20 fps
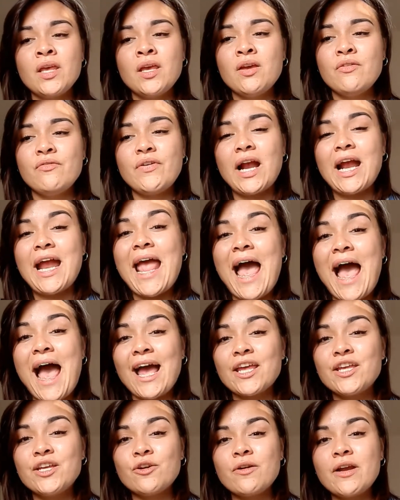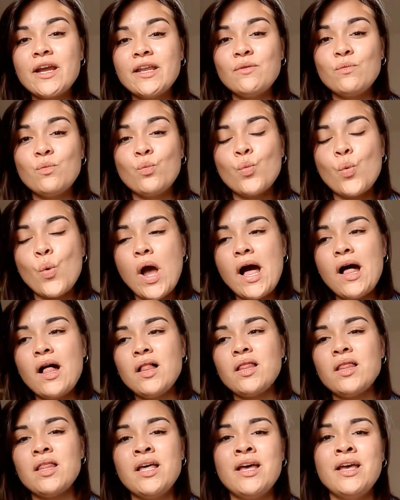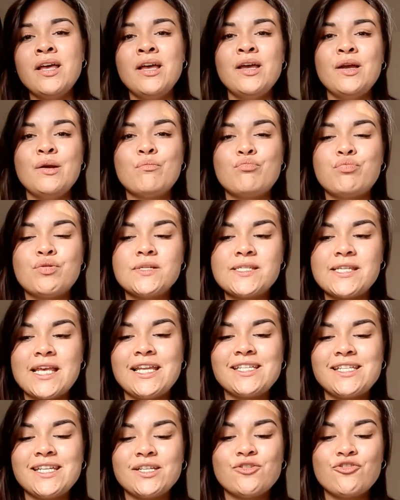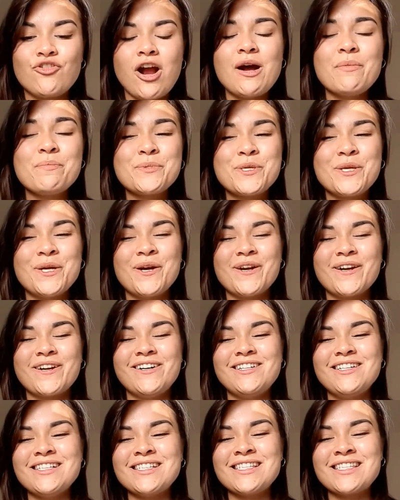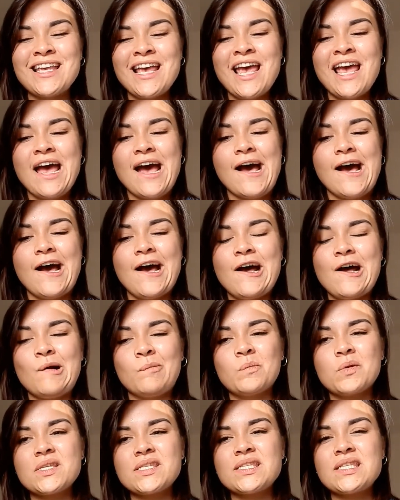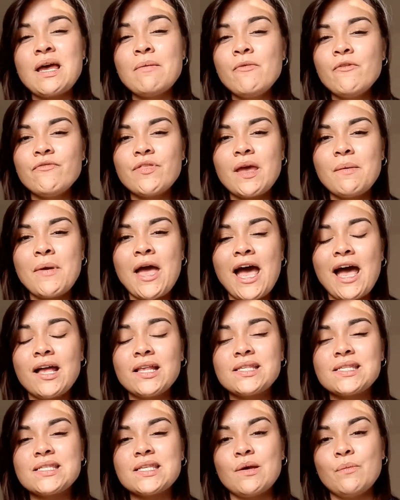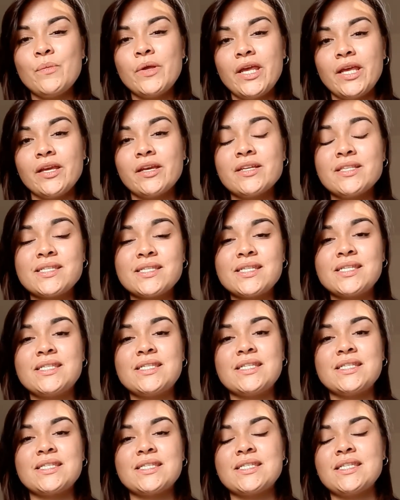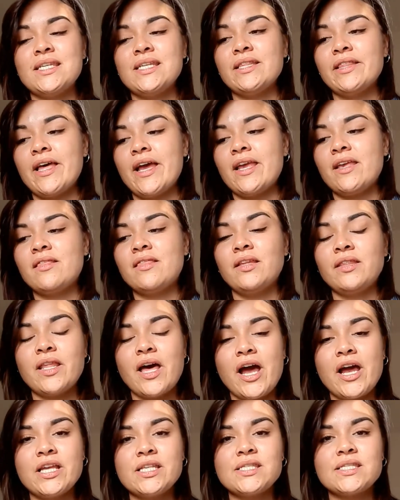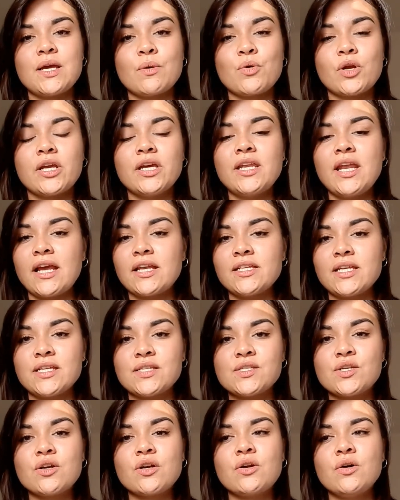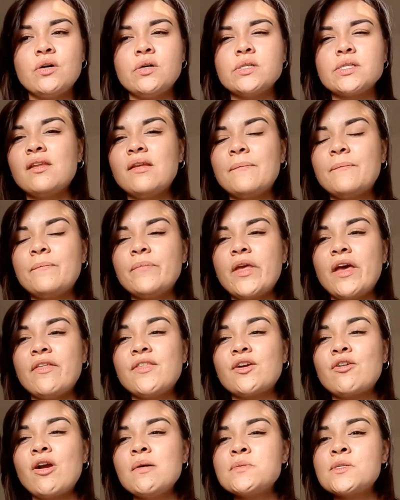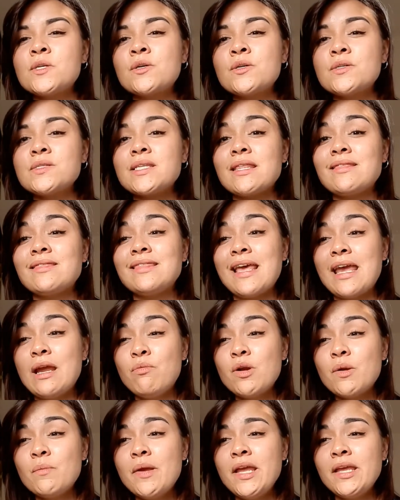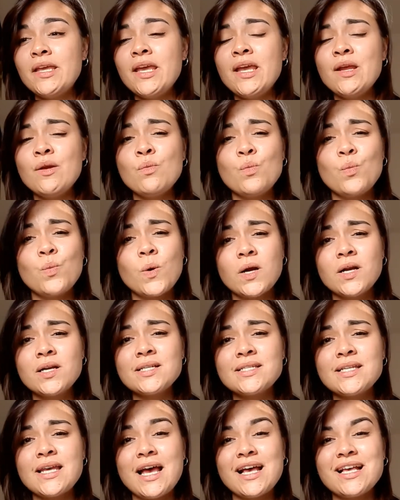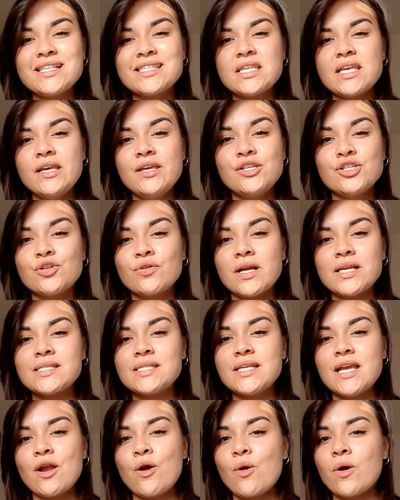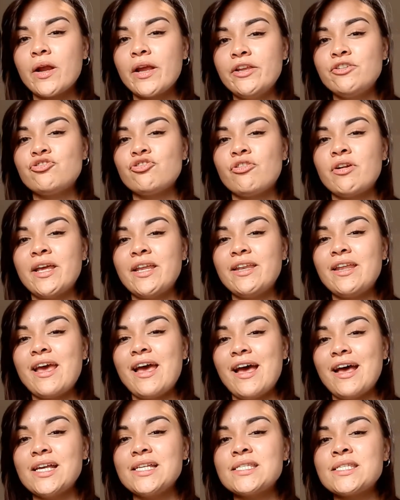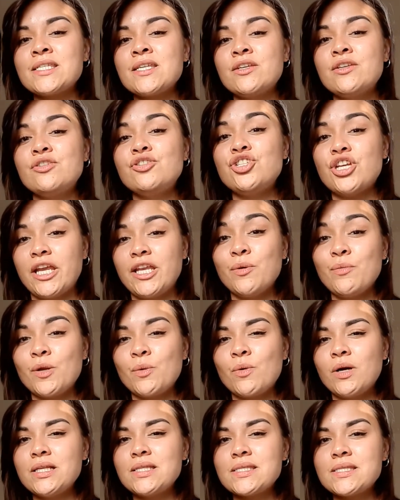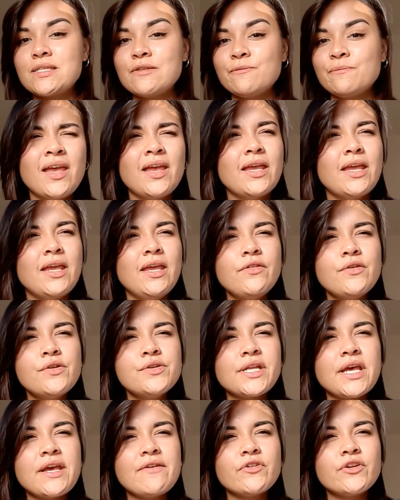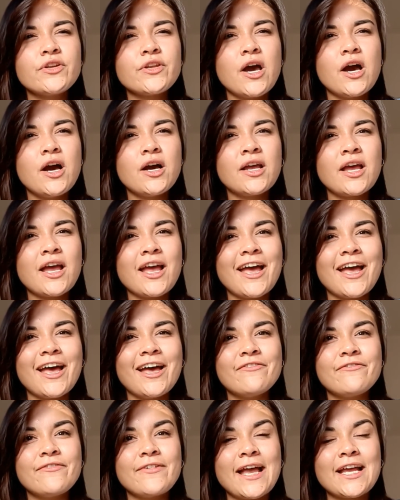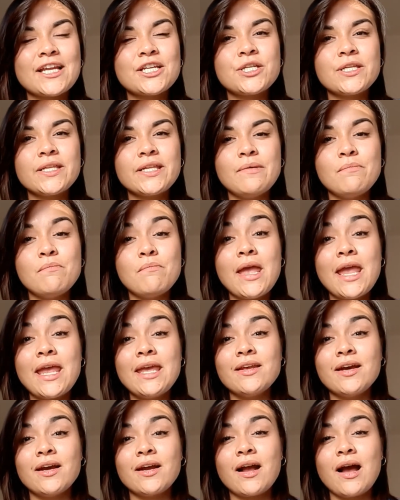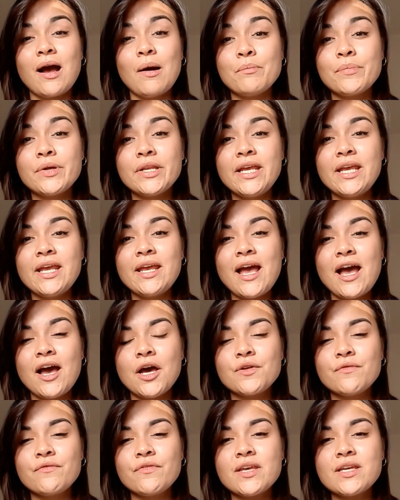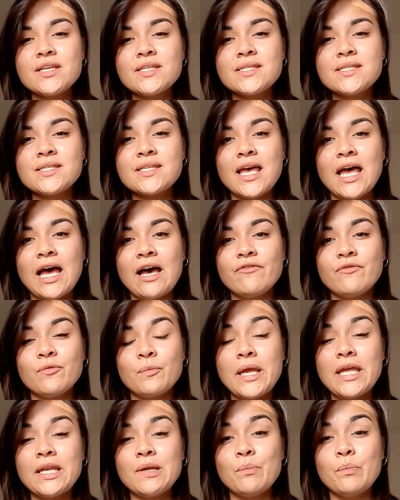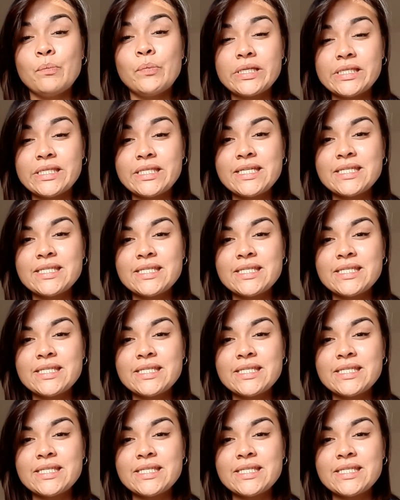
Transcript: very accurate, well-presented crop circles, some of them had some inconsistency, like the lines that were connecting circles. And the crop circles that they were making weren't as interesting or intricate as genuine ones. Either Dave or Doug have actually made a company out of this, have made a business